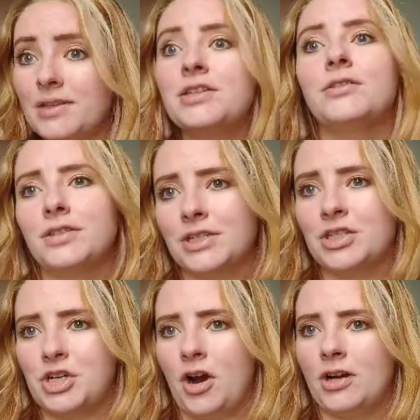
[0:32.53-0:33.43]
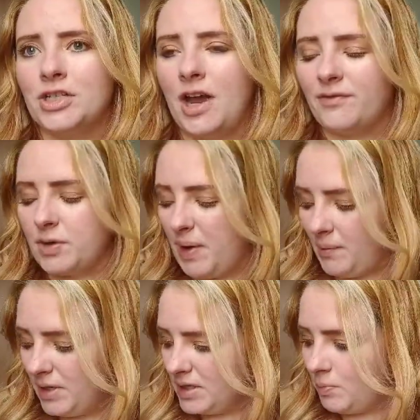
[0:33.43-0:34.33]
until discharge after
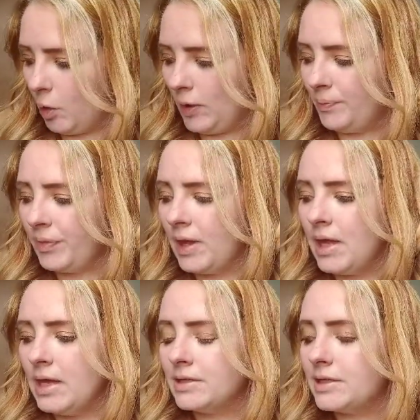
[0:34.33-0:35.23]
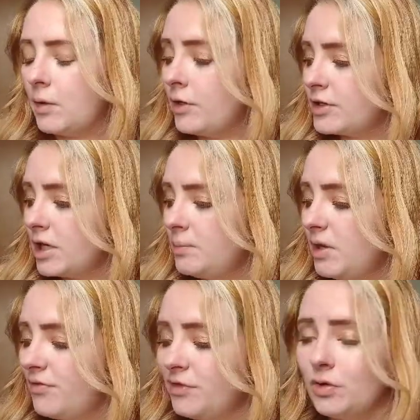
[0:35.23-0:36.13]
baby is born. So there's going to
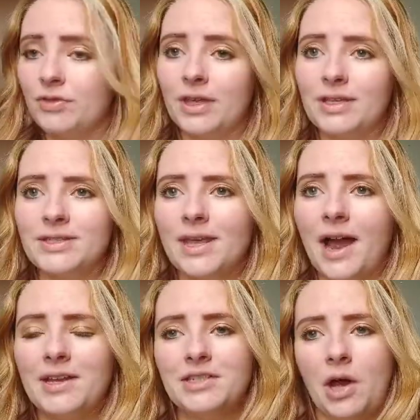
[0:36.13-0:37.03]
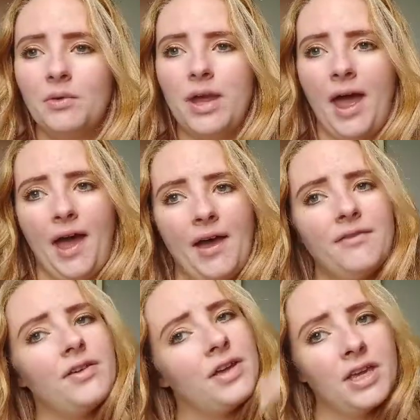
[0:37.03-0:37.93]
be a few things that I don't
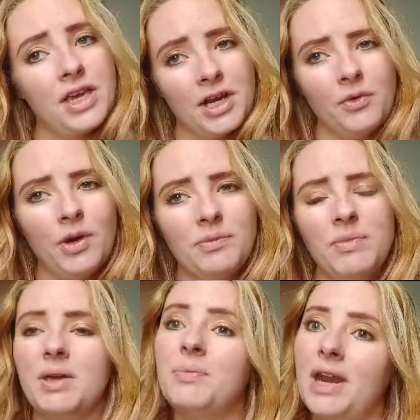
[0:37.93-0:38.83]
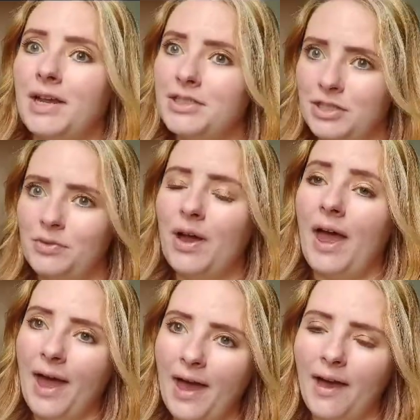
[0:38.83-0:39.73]
have here with me, but I do
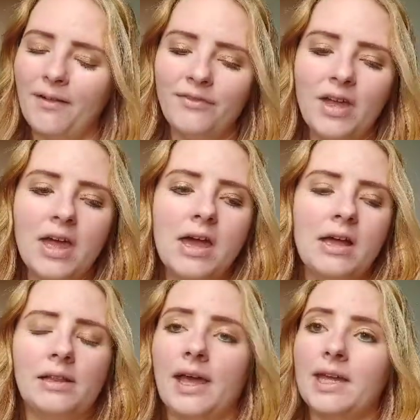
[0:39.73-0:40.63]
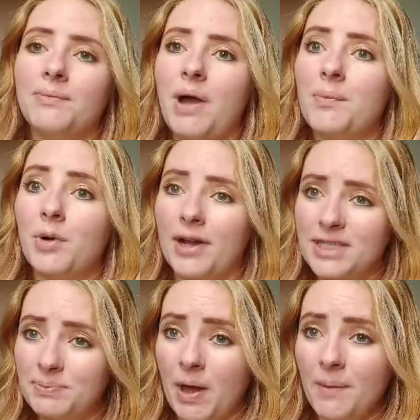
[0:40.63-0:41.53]
have like my
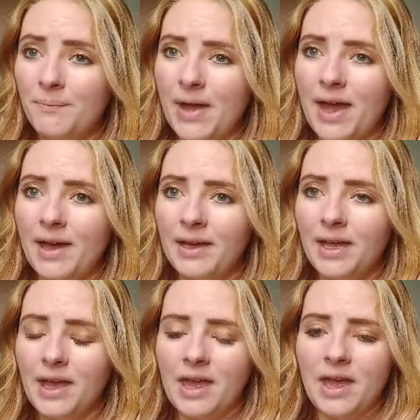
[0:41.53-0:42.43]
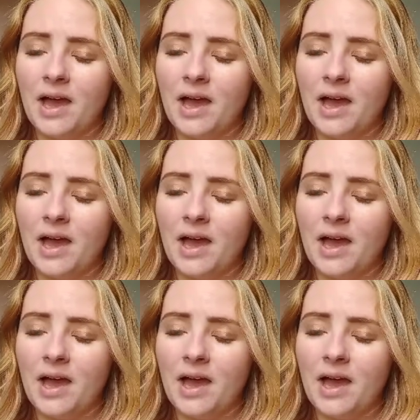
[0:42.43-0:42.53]
breast pump bag